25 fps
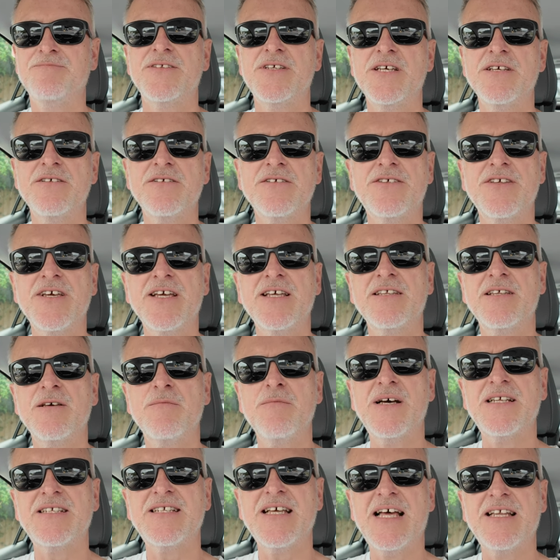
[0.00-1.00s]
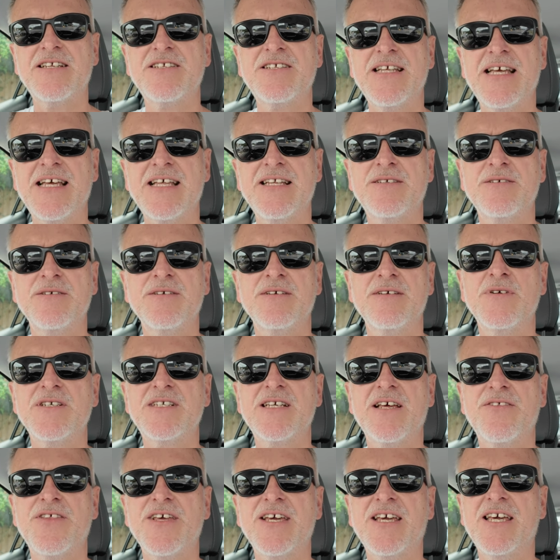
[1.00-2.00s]
The other thing that my dad did,
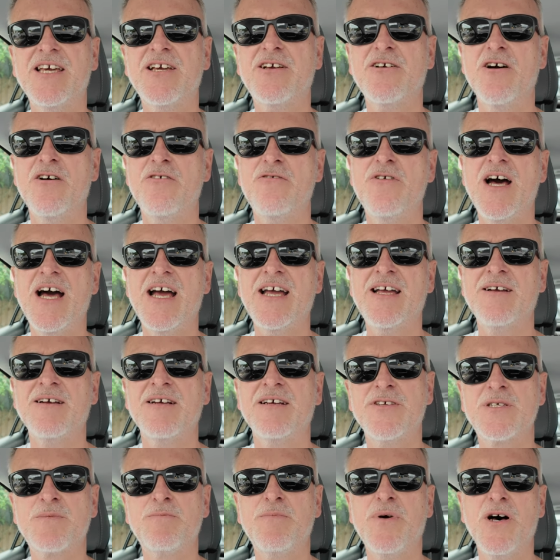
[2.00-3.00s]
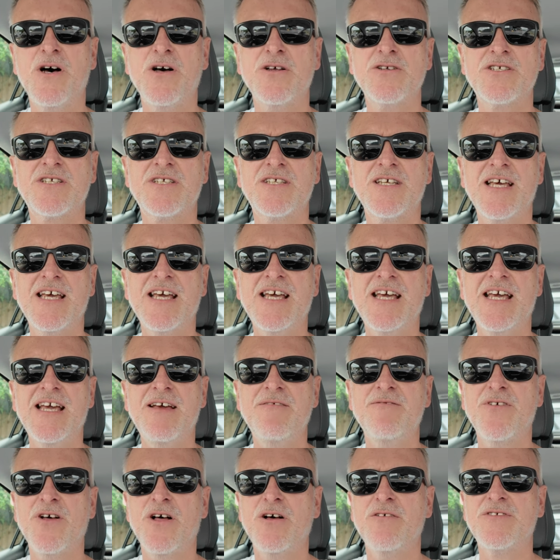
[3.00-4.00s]
which I think he got right, the sports that he
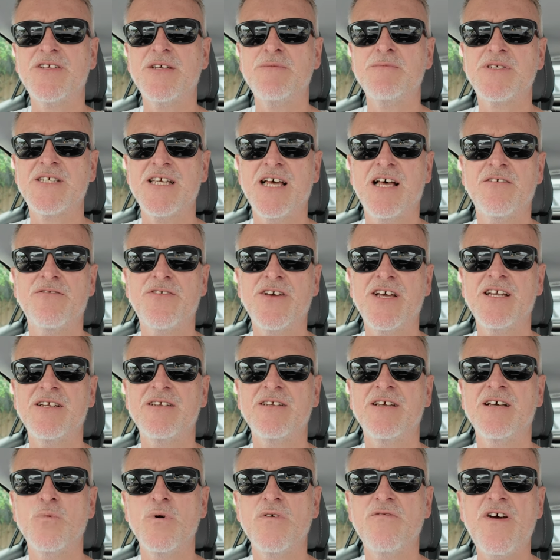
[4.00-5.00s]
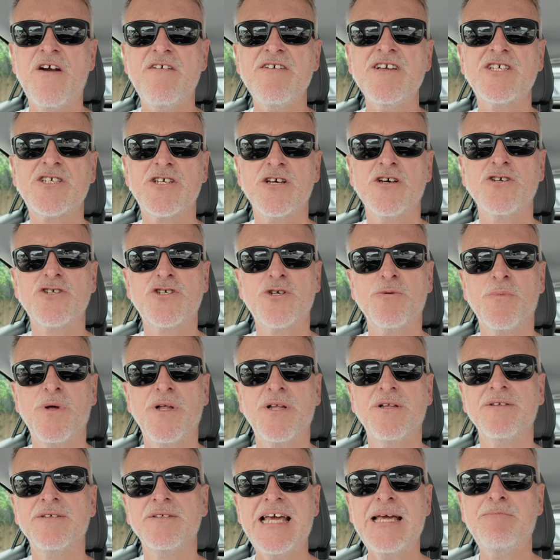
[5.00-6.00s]
involved himself in were very
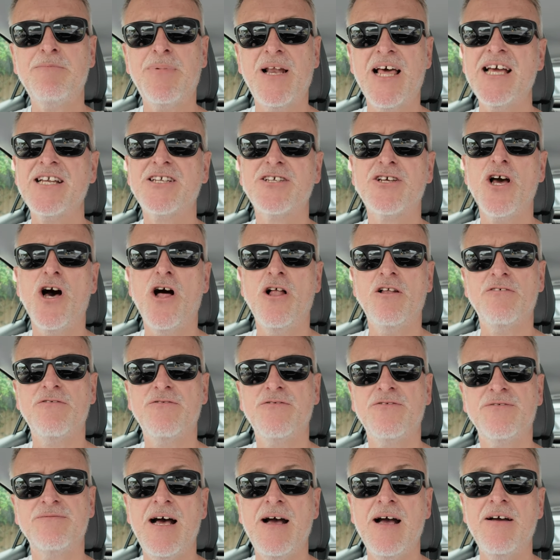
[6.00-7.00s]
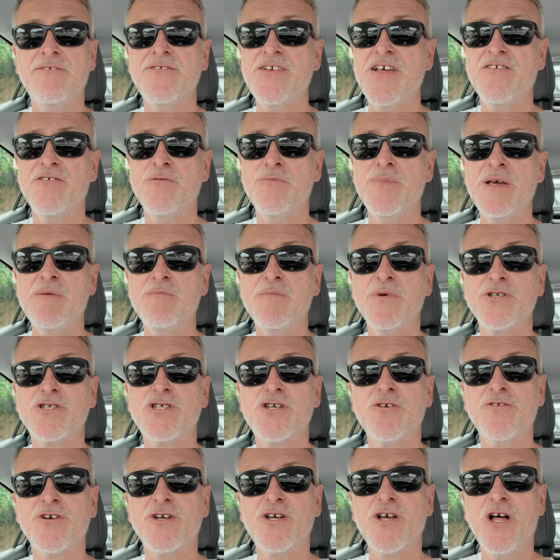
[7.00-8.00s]
sociable. He played golf. I've never been
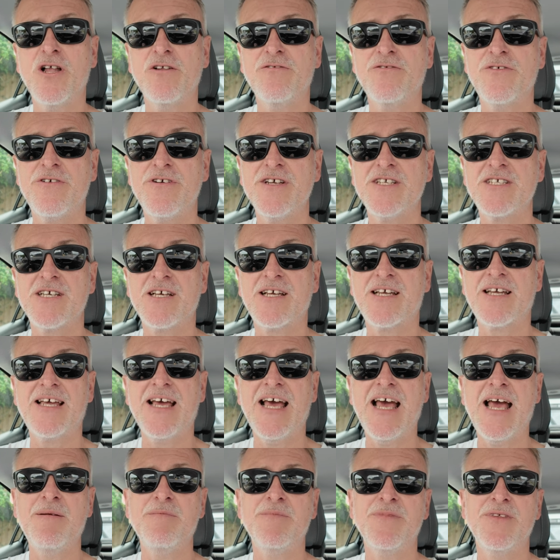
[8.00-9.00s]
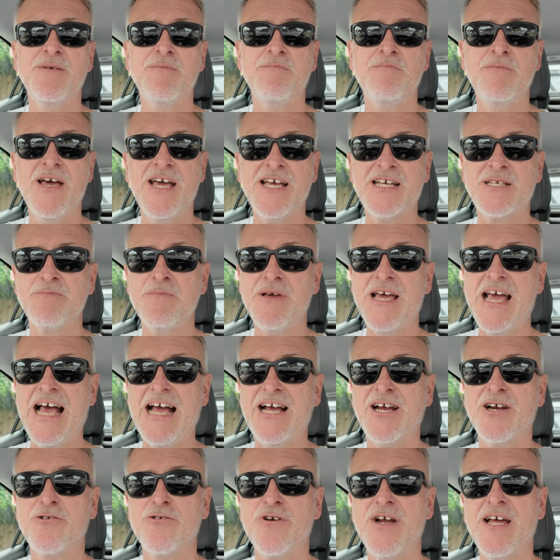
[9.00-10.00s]
much of a golfer. It's a game that makes me
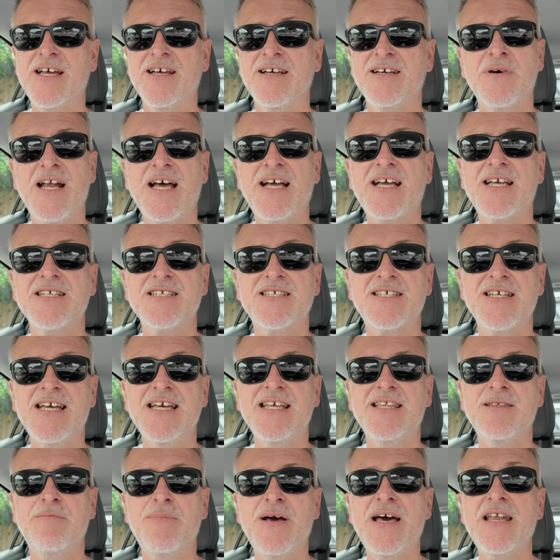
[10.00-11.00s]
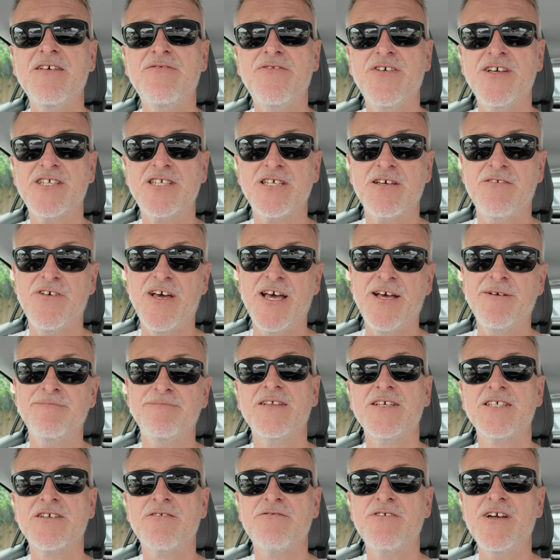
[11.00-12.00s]
angry, but I can see the benefits of it.
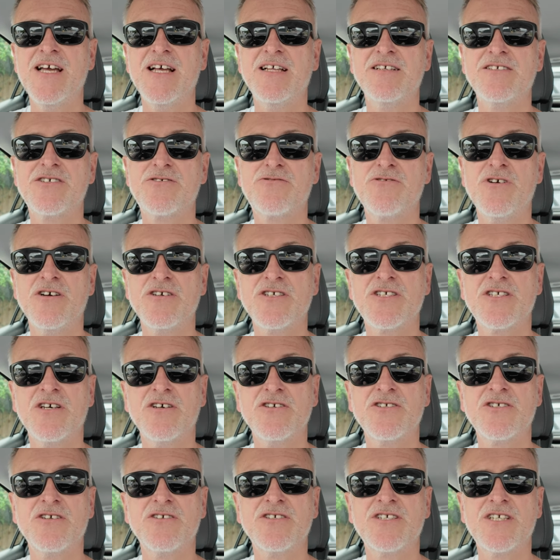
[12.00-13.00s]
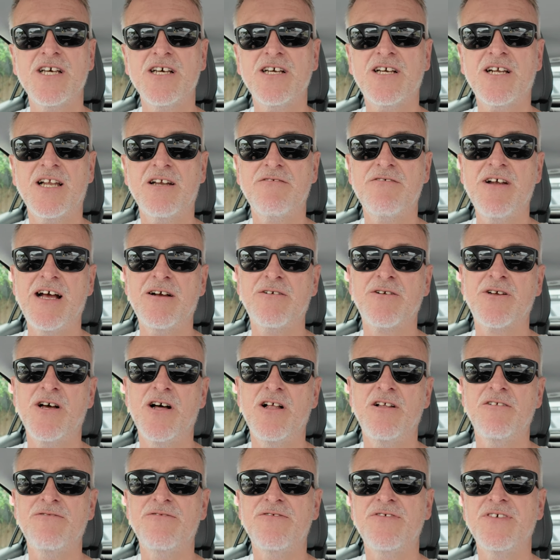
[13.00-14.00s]
There's a real strong social circle around
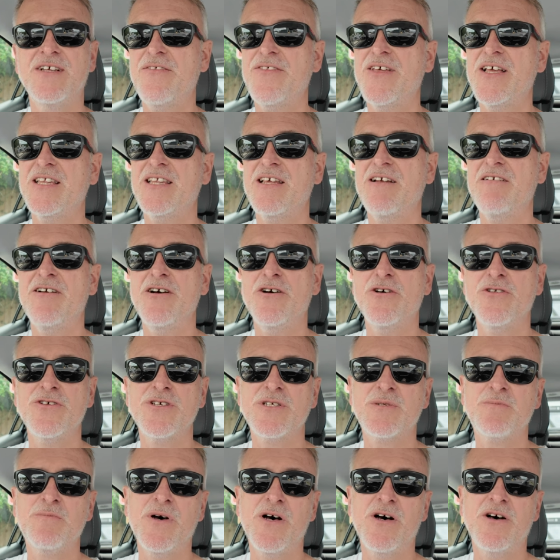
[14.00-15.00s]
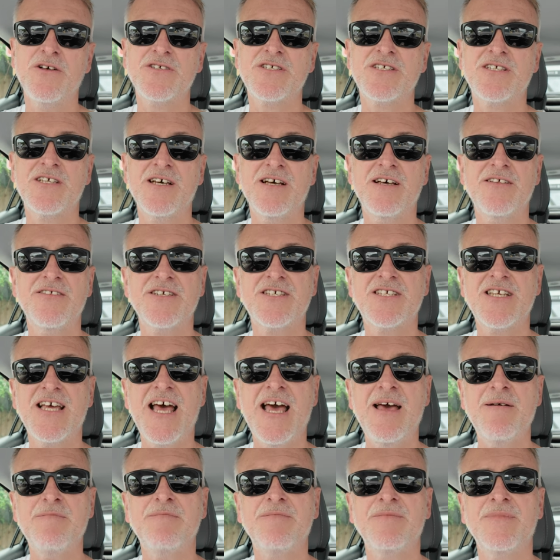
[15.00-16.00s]
golf. I think there are other sports that are the
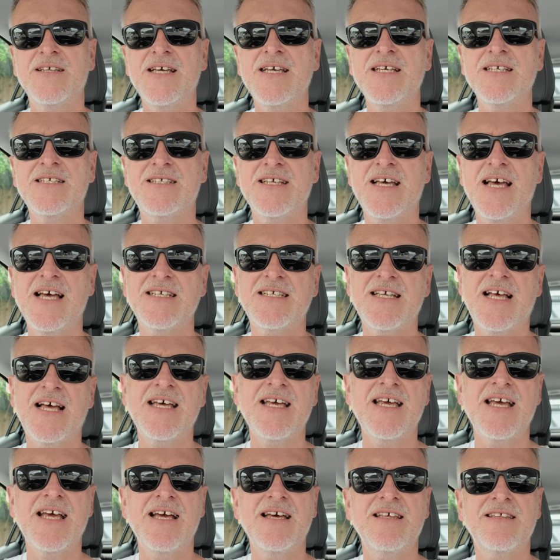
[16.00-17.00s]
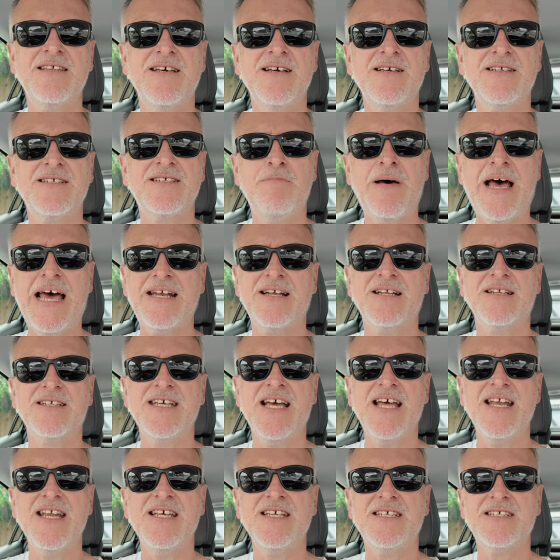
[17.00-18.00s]
same. These days I hear that paddle
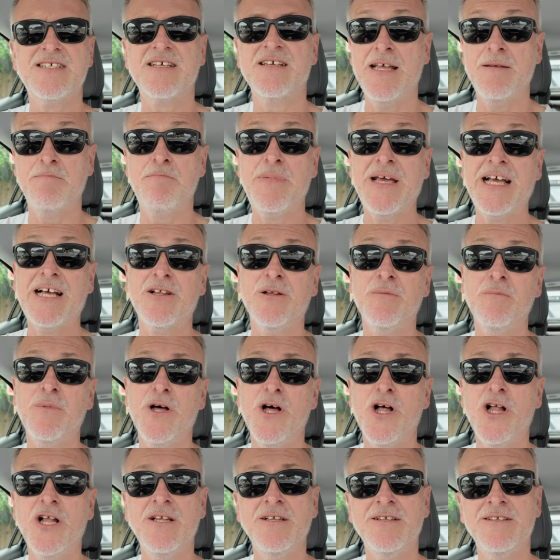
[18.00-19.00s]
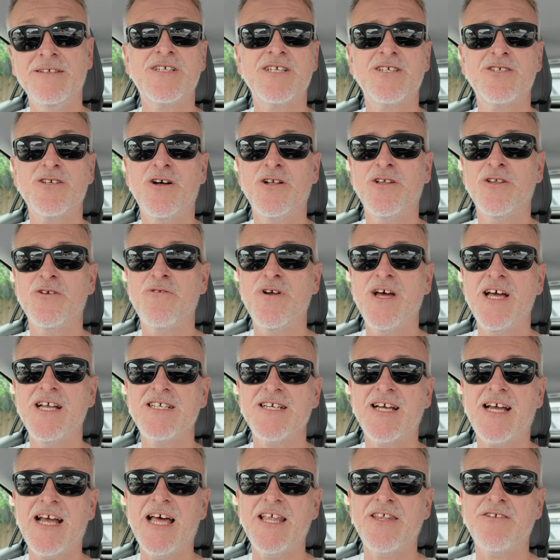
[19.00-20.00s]
tennis and pickleball, which is all the
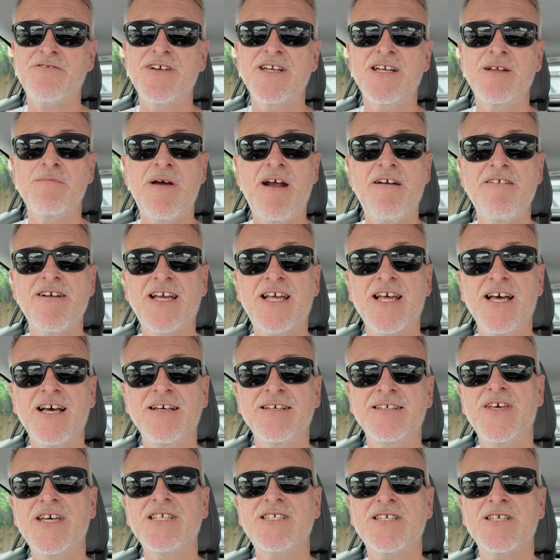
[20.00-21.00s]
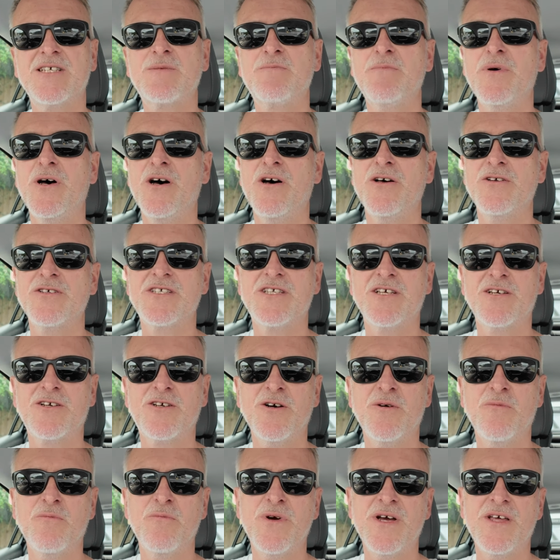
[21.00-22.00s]
rage I gather in America, these are sports that
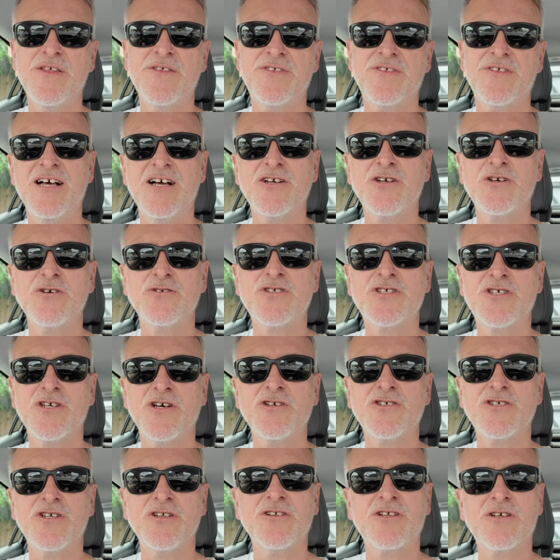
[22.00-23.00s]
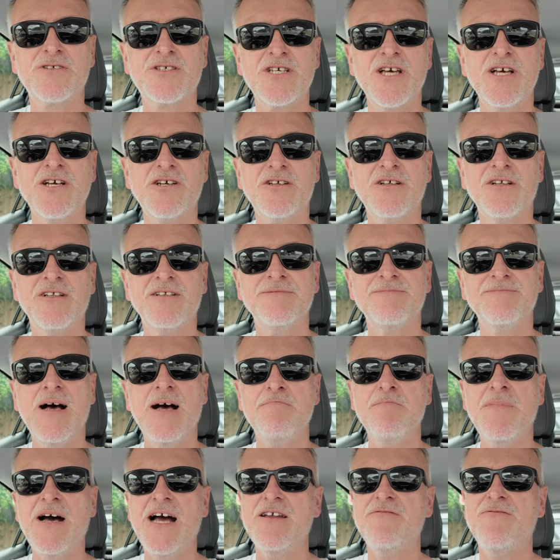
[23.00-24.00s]
come with a good social circle.
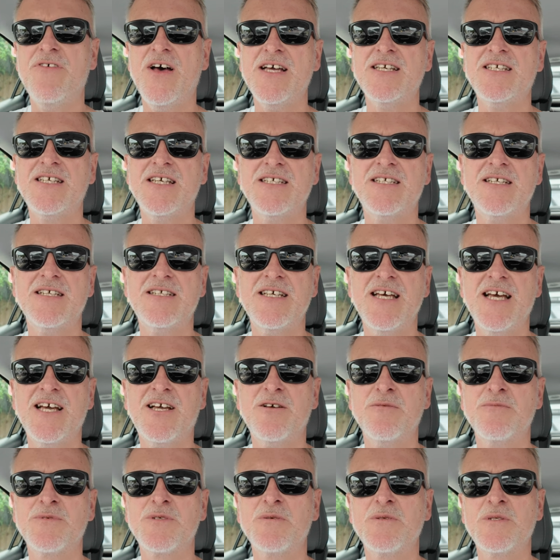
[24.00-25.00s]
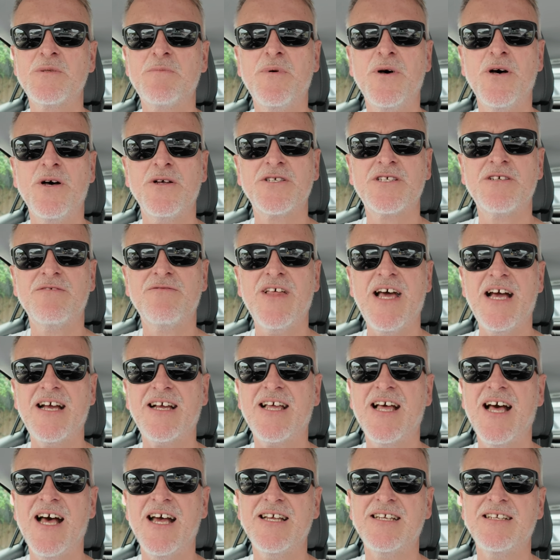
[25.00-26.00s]
And my advice is to take up some sports of
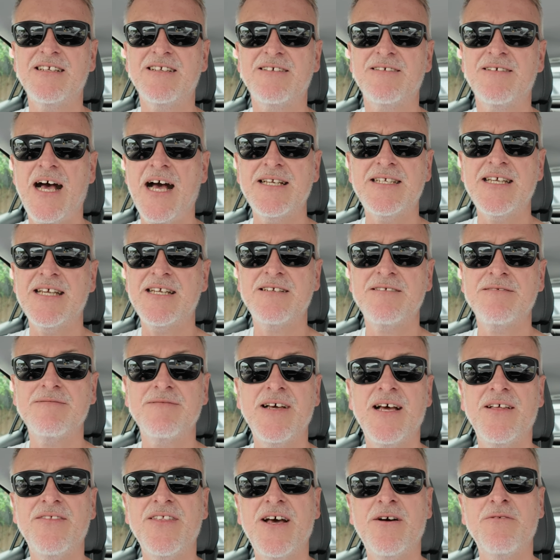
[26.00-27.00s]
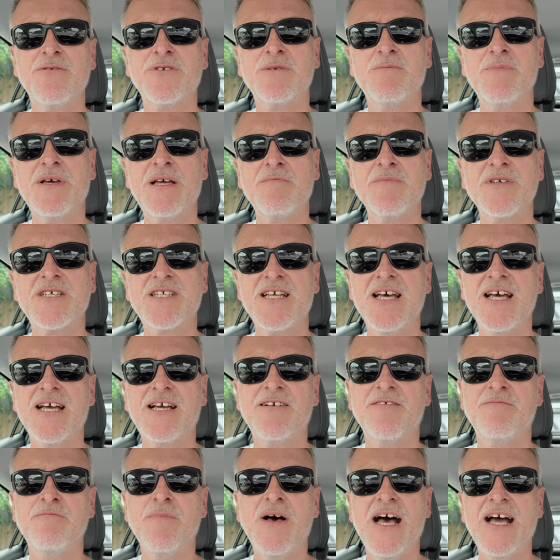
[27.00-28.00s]
that kind. I didn't, and that was a big
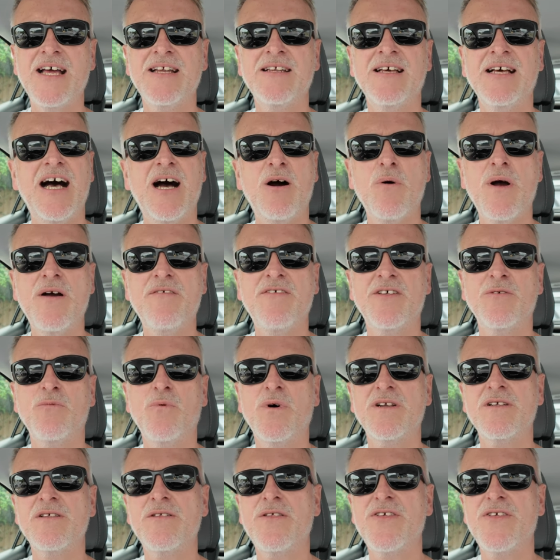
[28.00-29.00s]
mistake of mine. However, one of